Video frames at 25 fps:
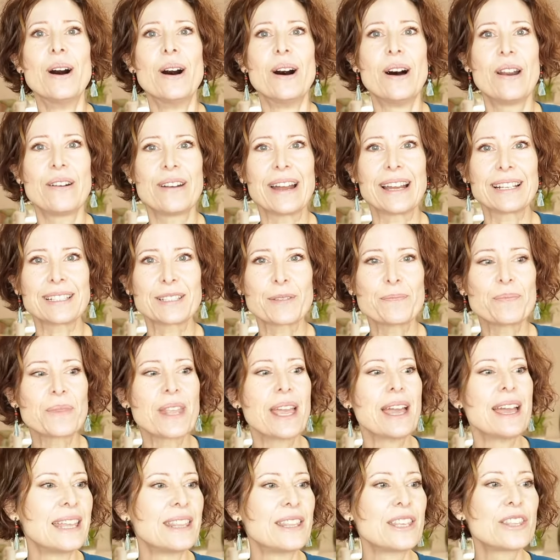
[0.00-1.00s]
All right,
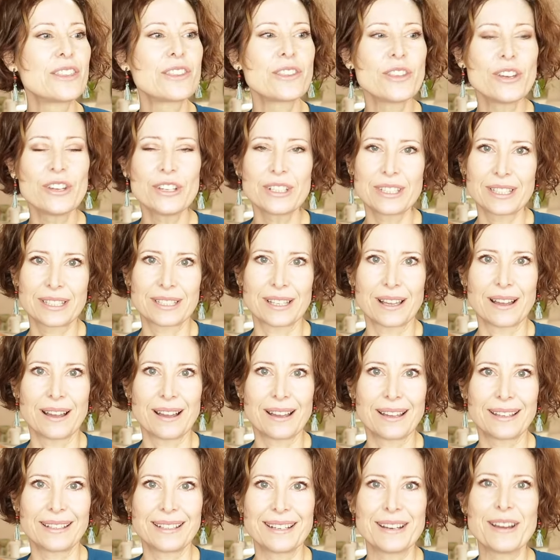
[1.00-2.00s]
the third
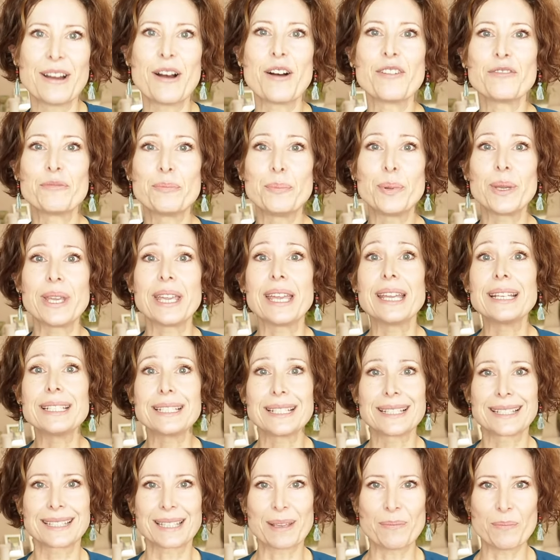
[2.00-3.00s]
sign of being
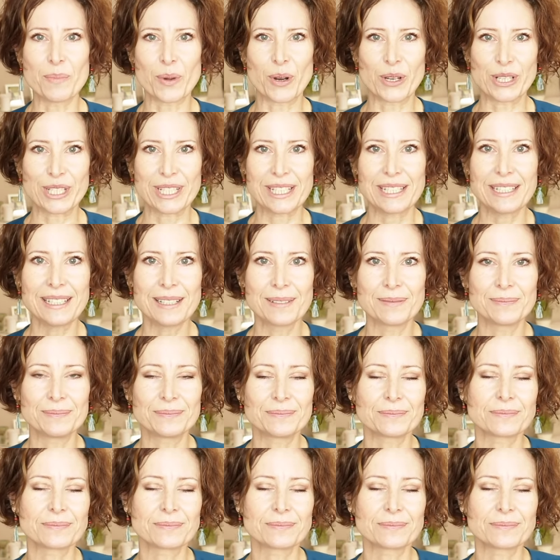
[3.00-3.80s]
disembodied